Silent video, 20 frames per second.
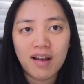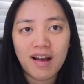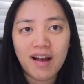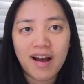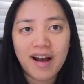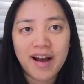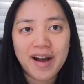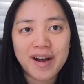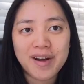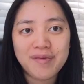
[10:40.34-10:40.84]

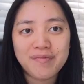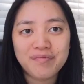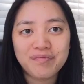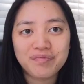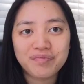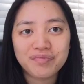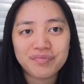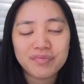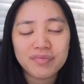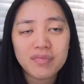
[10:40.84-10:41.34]

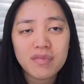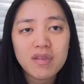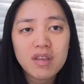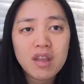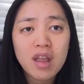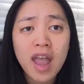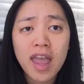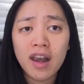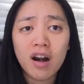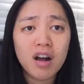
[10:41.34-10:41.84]

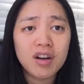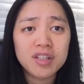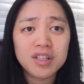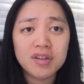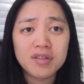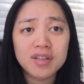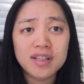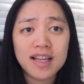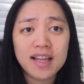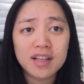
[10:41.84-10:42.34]
and also
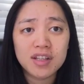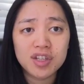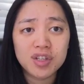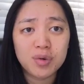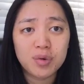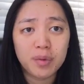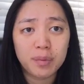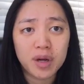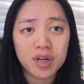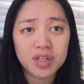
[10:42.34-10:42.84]
syncs
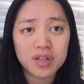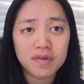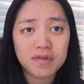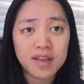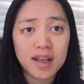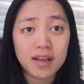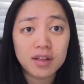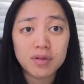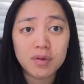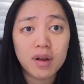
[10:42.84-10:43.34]
to a bunch of
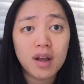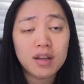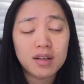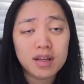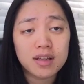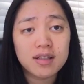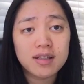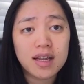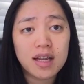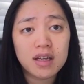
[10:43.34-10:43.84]
things. So it
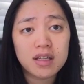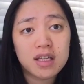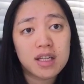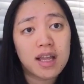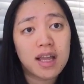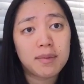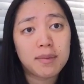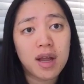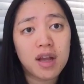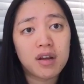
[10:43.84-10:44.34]
does sync to
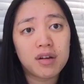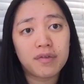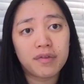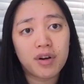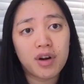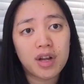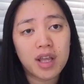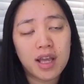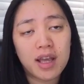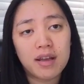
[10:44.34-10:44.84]
like my
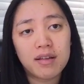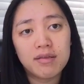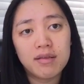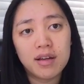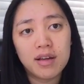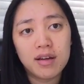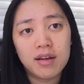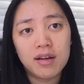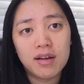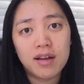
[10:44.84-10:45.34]
ConvertKit
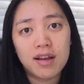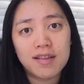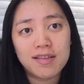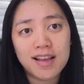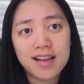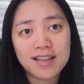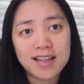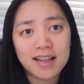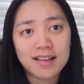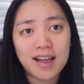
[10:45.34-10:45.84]
and
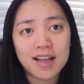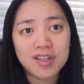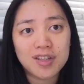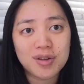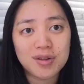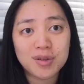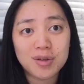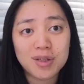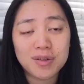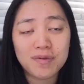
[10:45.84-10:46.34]
things like that
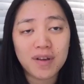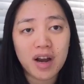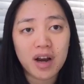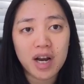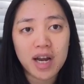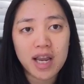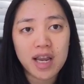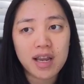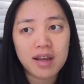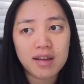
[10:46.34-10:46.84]
too. So it's
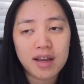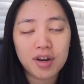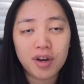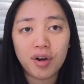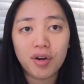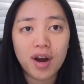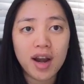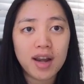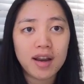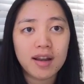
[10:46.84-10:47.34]
very
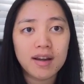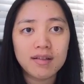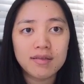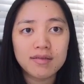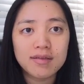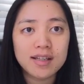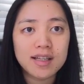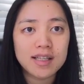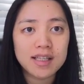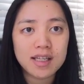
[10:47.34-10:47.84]
integrated
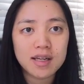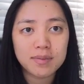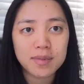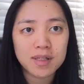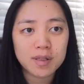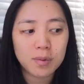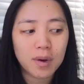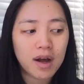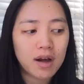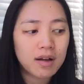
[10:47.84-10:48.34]
system
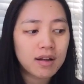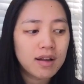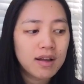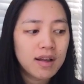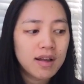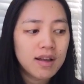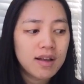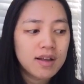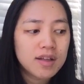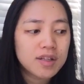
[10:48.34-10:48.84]
as well.
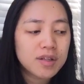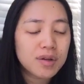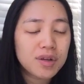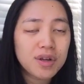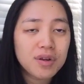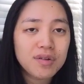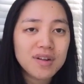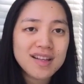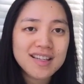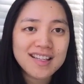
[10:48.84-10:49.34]
So
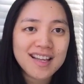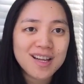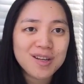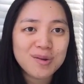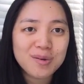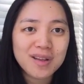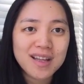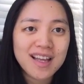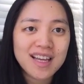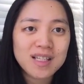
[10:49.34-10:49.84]
Acuity
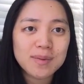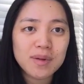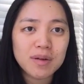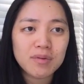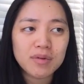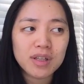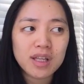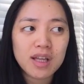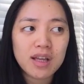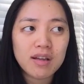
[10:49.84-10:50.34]
scheduling has been
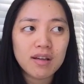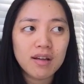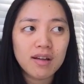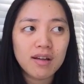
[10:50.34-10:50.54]
really